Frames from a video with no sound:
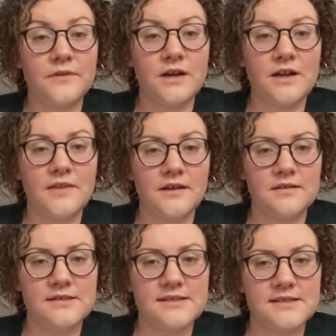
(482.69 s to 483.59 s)
for
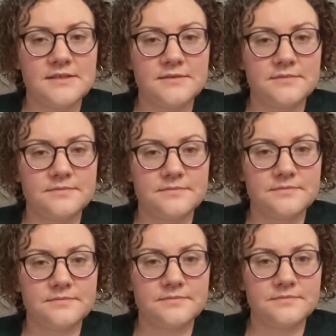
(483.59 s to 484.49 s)
others,
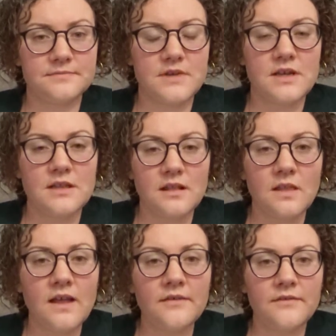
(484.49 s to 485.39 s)

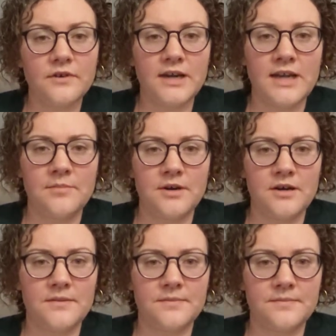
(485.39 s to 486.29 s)
love for neighbor.